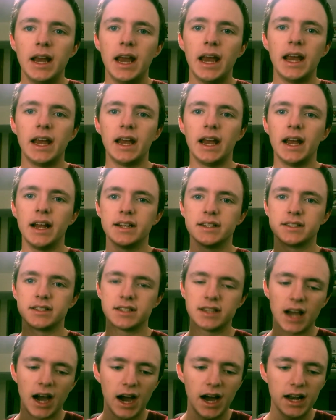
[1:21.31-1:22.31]
It's
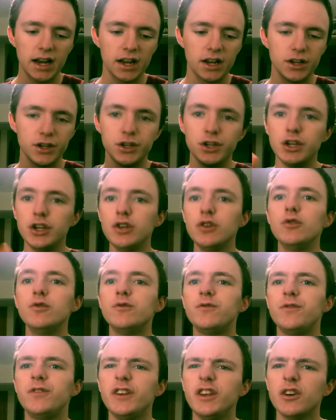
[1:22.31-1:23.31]
got a new
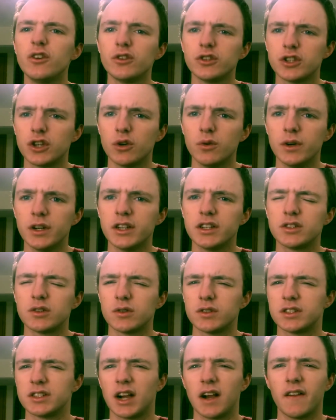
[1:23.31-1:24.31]
feel to it, so
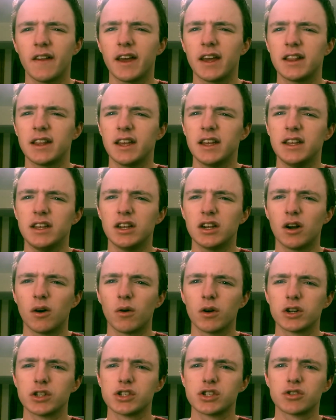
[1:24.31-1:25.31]
it's not like they, you know,
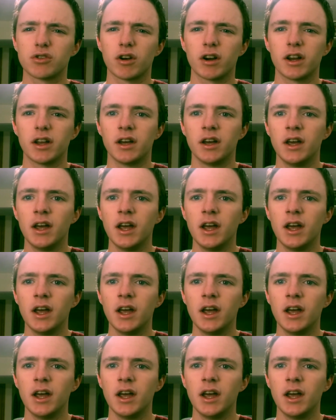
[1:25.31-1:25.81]
are just trying